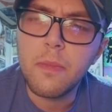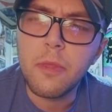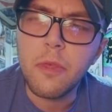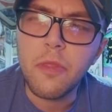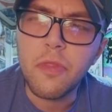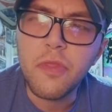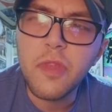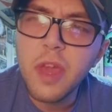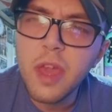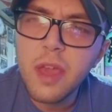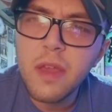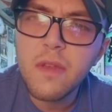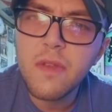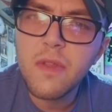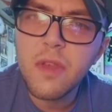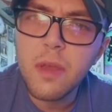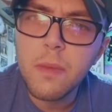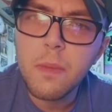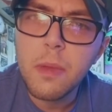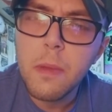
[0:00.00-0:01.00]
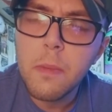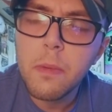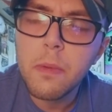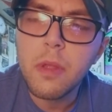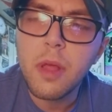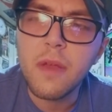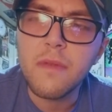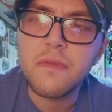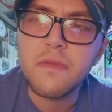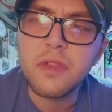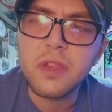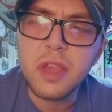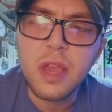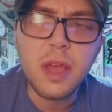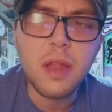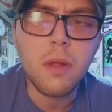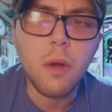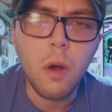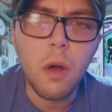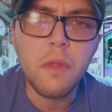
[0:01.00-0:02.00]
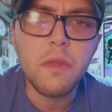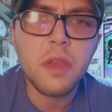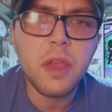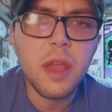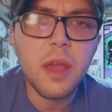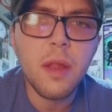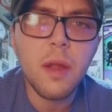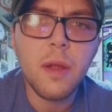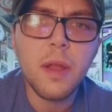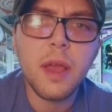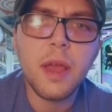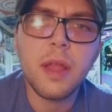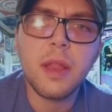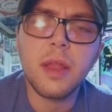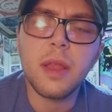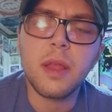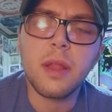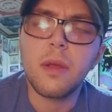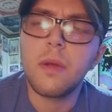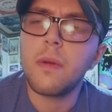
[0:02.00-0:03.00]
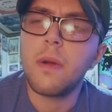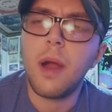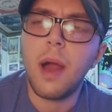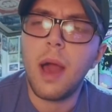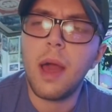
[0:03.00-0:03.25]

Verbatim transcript: the things that people have said on the internet, you know,